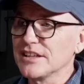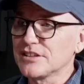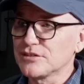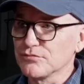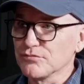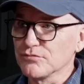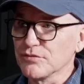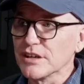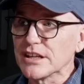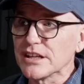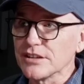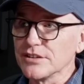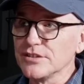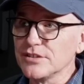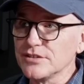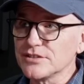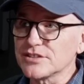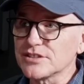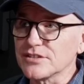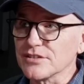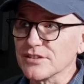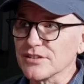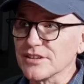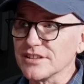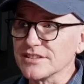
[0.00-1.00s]
real news
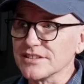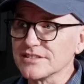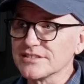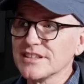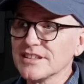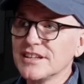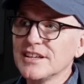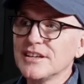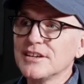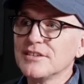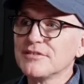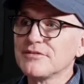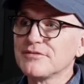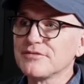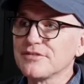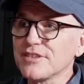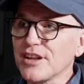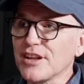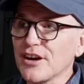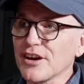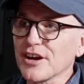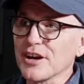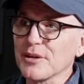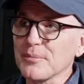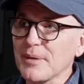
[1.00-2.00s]
stories.
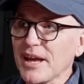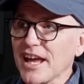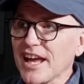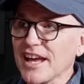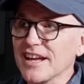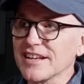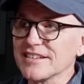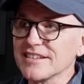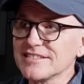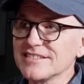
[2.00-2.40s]
Florida Man